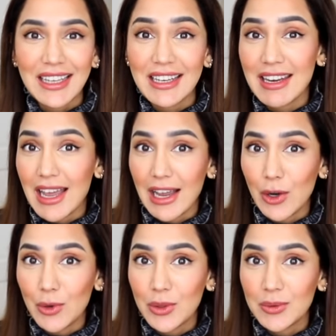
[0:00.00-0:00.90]
And
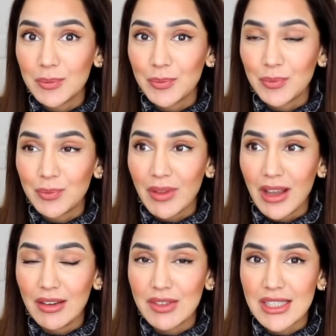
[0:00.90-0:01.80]
now
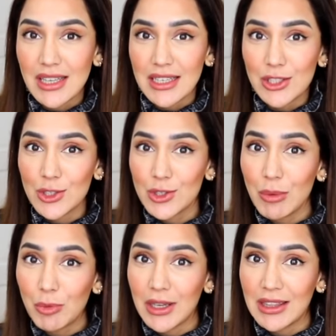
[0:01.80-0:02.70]
I've decided to
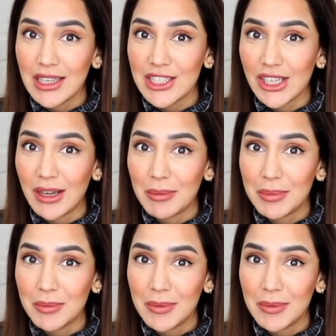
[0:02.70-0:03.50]
stop wearing the hijab.